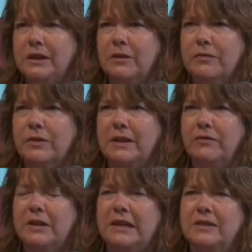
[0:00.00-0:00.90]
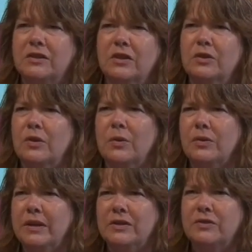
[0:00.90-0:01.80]
for kids to learn local
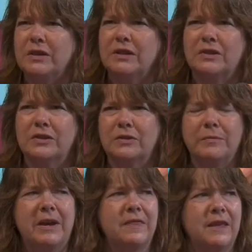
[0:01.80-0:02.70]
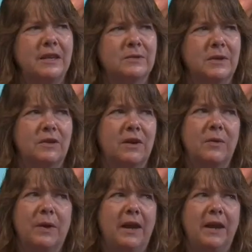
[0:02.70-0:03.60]
history and to learn about things, what a
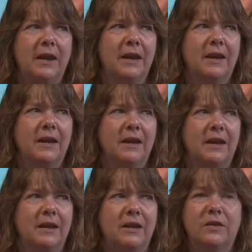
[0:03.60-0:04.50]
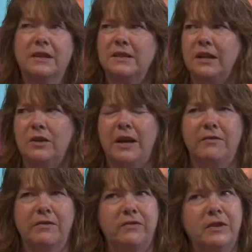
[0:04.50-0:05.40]
great way, because they could have
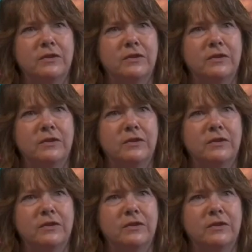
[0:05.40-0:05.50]
a field